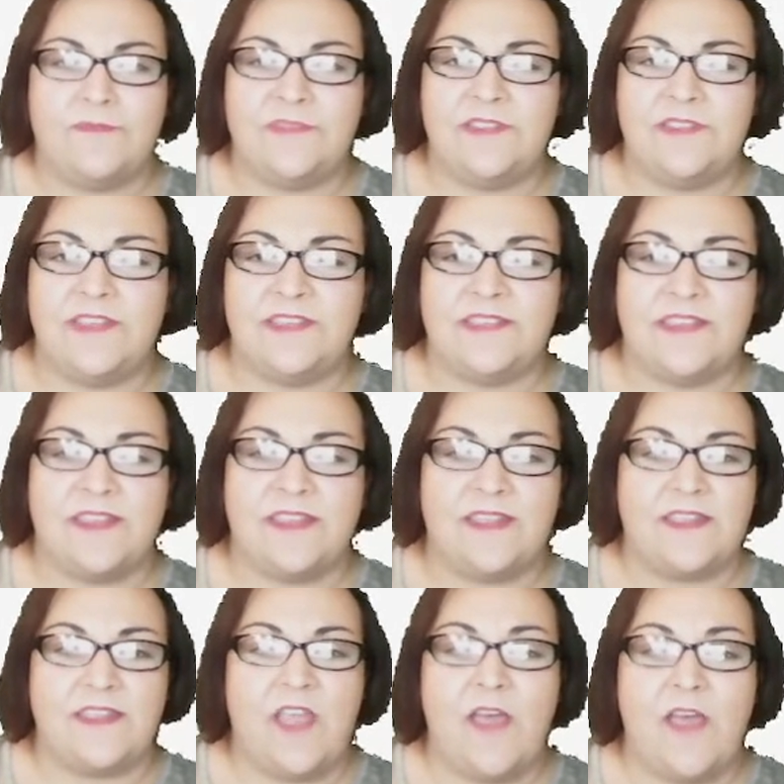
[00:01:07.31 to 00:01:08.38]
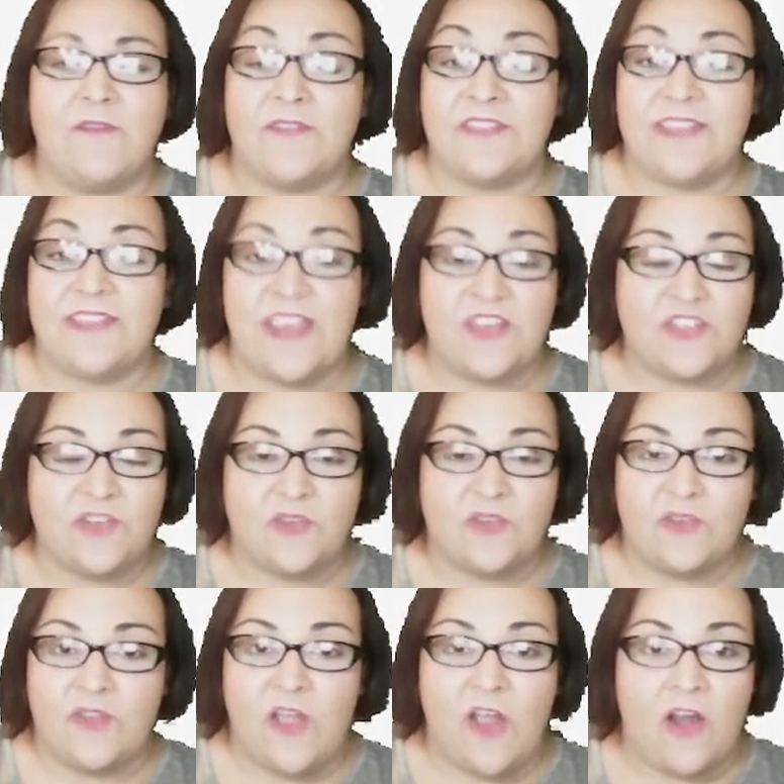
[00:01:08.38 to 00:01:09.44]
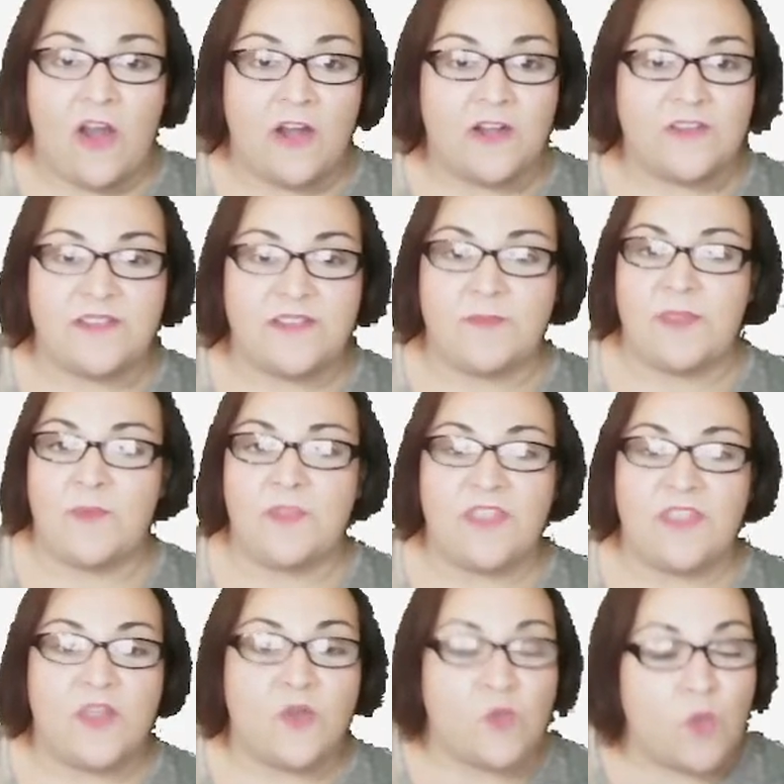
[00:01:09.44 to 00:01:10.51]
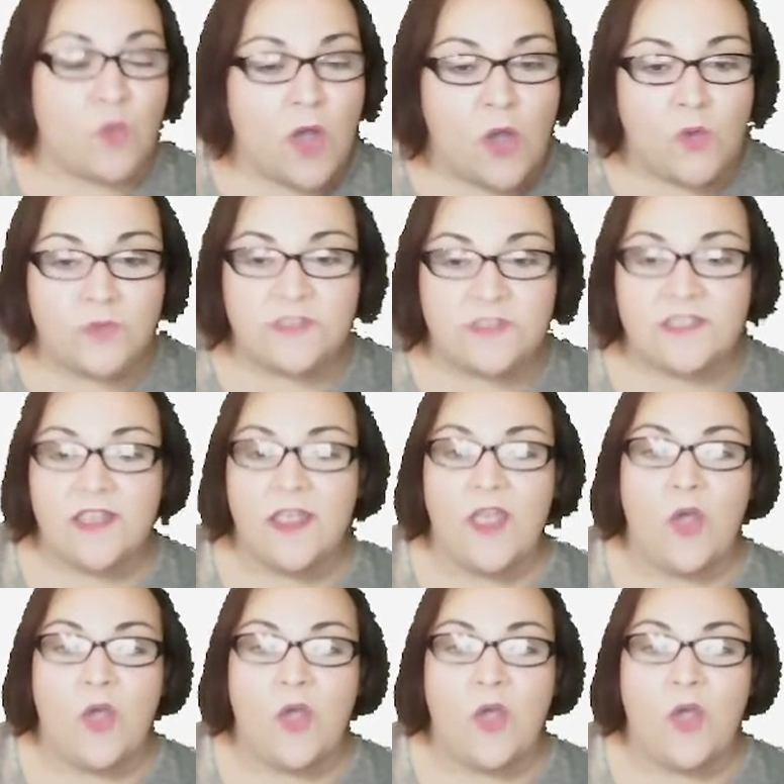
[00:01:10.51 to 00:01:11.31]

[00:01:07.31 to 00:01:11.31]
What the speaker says: just conversational cards, something with a quote